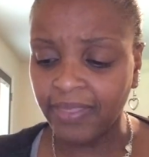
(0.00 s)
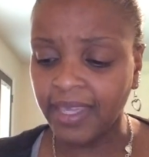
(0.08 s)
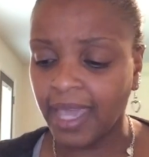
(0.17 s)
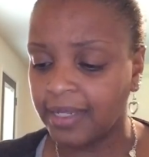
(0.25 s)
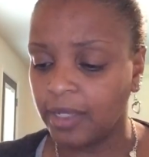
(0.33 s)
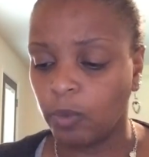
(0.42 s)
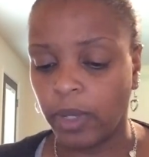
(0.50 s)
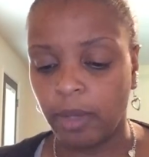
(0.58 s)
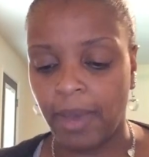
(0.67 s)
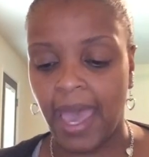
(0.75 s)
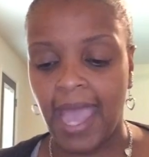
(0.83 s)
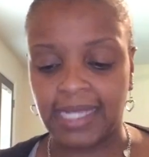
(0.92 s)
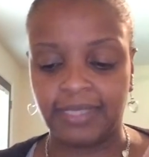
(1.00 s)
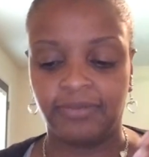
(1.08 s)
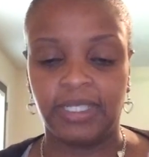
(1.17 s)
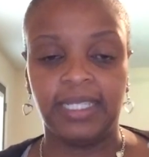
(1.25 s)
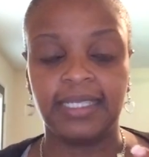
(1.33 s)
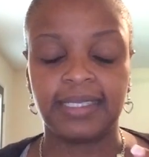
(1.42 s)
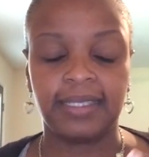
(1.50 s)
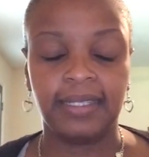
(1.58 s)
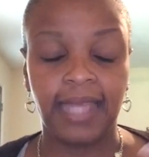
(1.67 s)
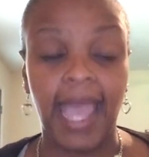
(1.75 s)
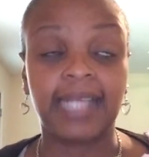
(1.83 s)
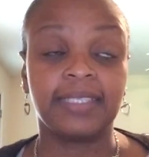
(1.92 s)
think I did well by
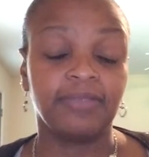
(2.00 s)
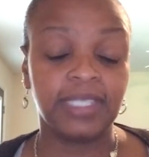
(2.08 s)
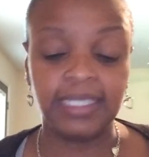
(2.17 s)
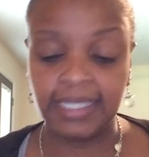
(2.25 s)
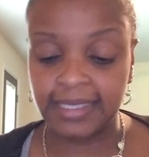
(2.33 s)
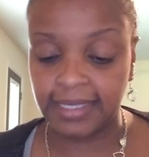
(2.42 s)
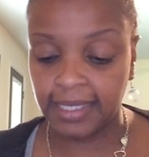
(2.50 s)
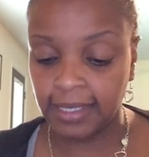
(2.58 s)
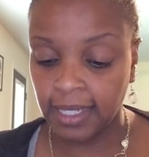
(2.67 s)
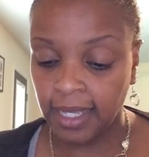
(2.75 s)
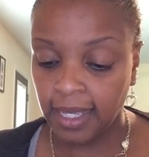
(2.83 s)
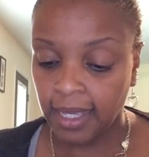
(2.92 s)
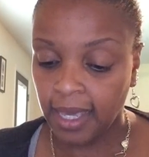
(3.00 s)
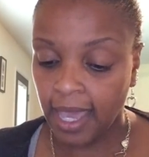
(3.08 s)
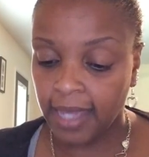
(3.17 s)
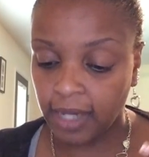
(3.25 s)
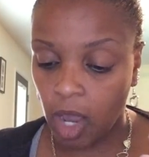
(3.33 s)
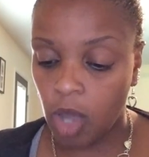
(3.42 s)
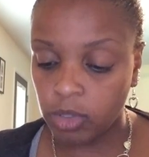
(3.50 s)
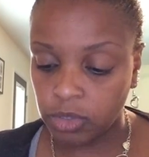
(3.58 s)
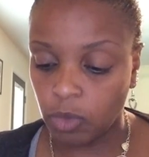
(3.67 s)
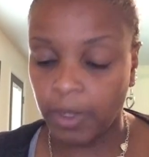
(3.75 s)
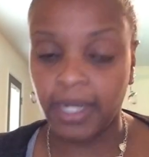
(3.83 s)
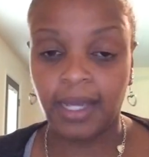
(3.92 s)
actively listening, and I
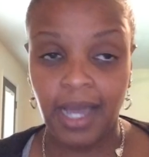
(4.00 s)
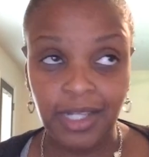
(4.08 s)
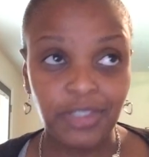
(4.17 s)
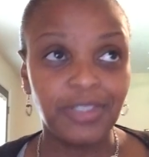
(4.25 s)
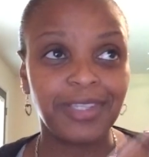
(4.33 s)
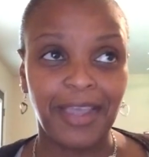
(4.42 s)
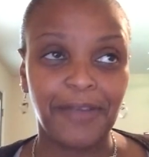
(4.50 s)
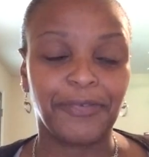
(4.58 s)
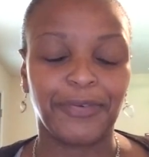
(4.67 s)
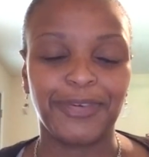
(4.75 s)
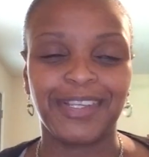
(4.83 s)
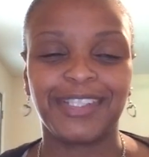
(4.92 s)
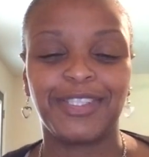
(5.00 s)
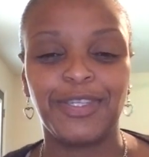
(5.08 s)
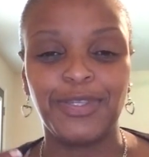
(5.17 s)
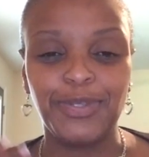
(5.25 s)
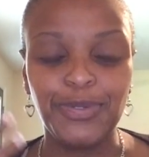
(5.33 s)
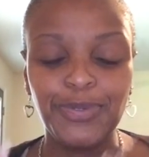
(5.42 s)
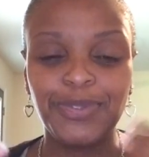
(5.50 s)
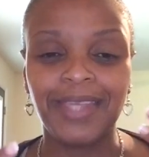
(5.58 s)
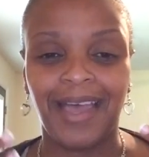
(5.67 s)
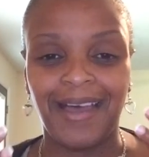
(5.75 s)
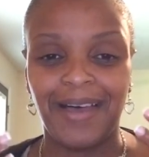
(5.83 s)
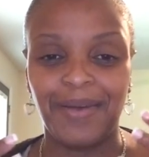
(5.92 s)
also made a conscious effort to use
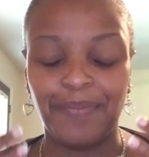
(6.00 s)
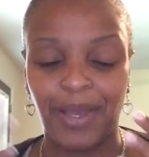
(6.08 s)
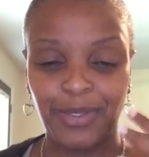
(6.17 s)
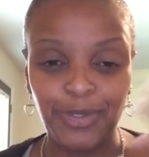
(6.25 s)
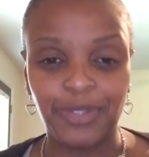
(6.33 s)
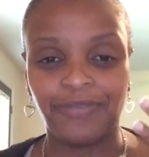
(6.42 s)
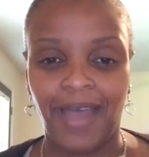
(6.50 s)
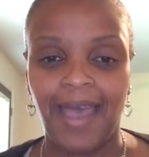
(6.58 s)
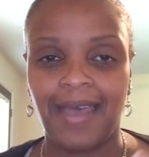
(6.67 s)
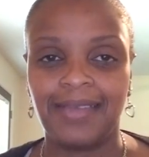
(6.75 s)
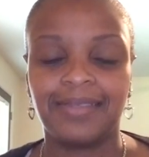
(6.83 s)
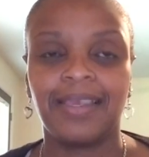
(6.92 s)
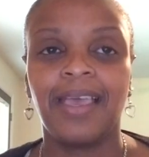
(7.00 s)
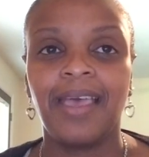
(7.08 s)
my use of eyes.